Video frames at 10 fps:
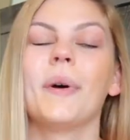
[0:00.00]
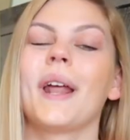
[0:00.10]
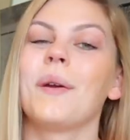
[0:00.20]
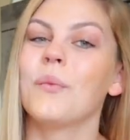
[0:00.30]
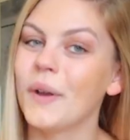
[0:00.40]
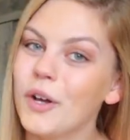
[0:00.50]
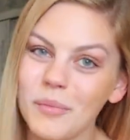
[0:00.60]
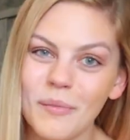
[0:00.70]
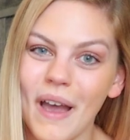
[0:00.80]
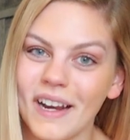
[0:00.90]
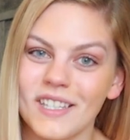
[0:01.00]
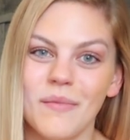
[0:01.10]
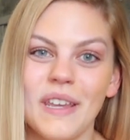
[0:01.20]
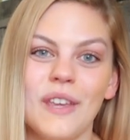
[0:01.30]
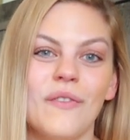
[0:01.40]
But I will be back to
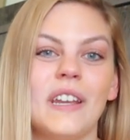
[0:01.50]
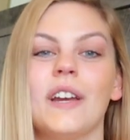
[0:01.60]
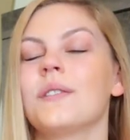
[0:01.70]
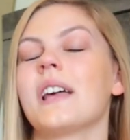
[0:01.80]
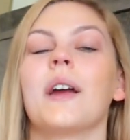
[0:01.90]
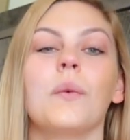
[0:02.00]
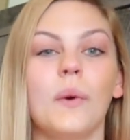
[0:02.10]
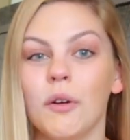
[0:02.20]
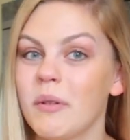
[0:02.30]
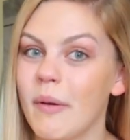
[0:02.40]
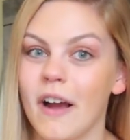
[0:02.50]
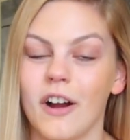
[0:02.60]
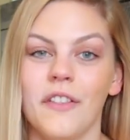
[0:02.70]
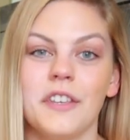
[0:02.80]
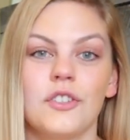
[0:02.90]
making videos. I will be
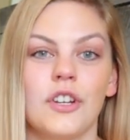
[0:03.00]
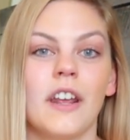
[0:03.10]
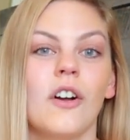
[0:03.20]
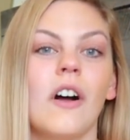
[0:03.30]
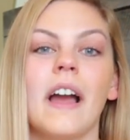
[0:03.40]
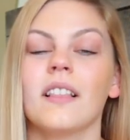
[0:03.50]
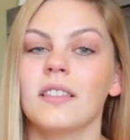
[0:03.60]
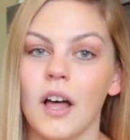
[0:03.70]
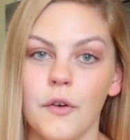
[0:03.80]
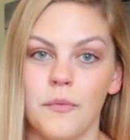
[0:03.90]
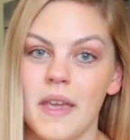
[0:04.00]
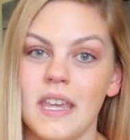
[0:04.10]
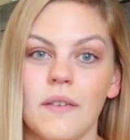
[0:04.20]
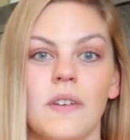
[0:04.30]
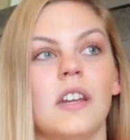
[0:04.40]
back on this channel. I love
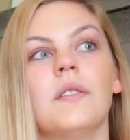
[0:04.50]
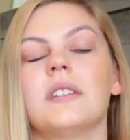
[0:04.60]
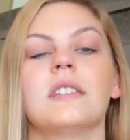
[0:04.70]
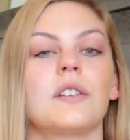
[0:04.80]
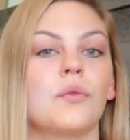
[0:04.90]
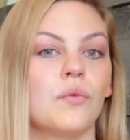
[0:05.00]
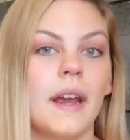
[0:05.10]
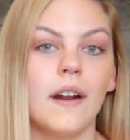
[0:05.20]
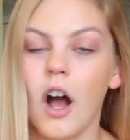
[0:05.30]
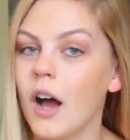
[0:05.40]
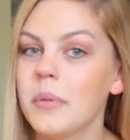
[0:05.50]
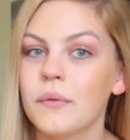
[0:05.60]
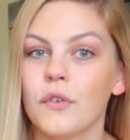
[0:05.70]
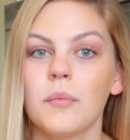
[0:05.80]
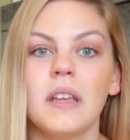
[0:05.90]
making videos. It's a great
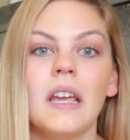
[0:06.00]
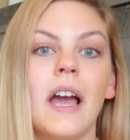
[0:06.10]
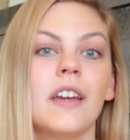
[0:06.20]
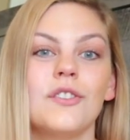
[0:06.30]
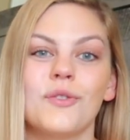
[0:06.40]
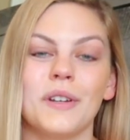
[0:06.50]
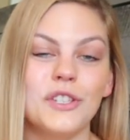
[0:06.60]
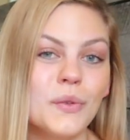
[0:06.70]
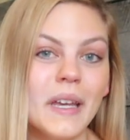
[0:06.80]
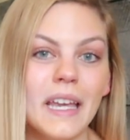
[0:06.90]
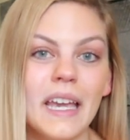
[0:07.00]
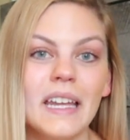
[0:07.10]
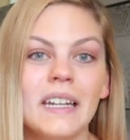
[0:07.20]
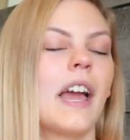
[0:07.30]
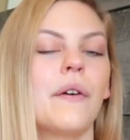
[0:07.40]
hobby for me. I enjoy doing
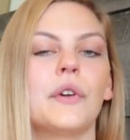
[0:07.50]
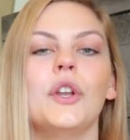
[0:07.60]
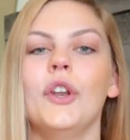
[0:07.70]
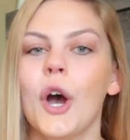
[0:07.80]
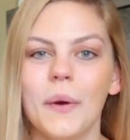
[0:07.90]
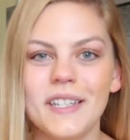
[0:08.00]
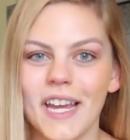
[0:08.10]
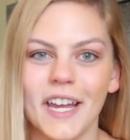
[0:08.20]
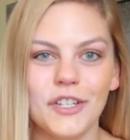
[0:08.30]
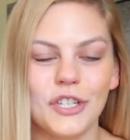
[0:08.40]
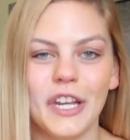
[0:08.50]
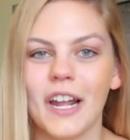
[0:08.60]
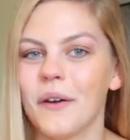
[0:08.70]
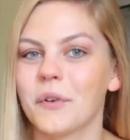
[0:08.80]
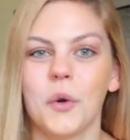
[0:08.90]
it. I have no
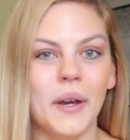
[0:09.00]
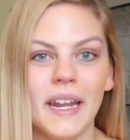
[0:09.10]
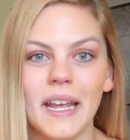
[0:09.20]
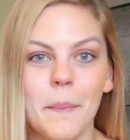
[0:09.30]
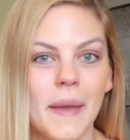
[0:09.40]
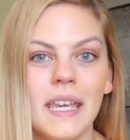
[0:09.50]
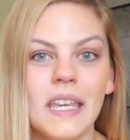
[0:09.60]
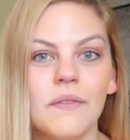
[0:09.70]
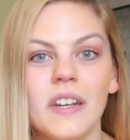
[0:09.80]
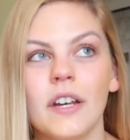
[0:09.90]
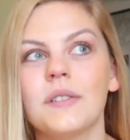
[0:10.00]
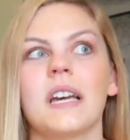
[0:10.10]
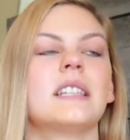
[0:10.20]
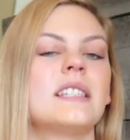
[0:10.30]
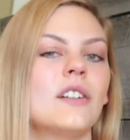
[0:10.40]
intention of quitting making
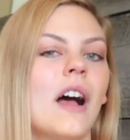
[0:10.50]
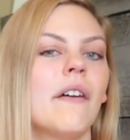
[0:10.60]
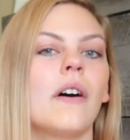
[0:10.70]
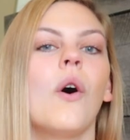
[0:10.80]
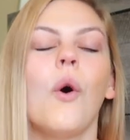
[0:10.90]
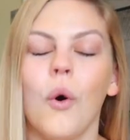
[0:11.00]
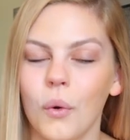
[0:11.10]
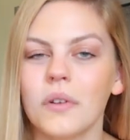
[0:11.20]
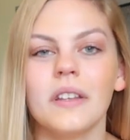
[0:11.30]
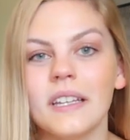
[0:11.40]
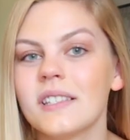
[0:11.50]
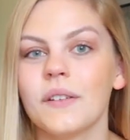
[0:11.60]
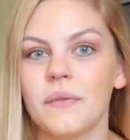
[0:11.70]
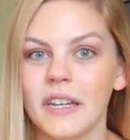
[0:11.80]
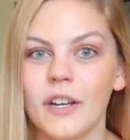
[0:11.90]
videos. I still have a whole list
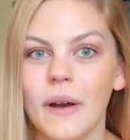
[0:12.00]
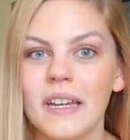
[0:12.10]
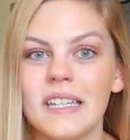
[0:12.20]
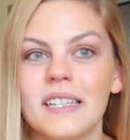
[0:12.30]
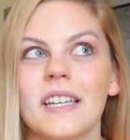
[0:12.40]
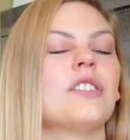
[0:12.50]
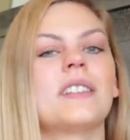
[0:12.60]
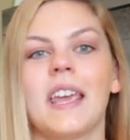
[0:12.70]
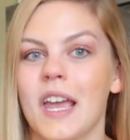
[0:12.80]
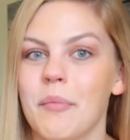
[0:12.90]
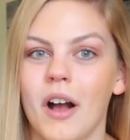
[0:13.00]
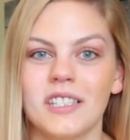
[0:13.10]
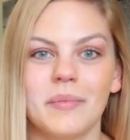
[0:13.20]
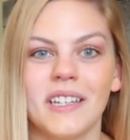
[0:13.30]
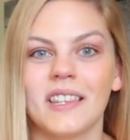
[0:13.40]
of video ideas. I just can't
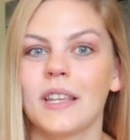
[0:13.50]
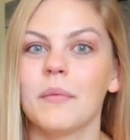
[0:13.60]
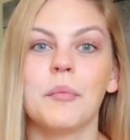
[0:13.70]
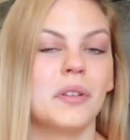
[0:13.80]
possibly get them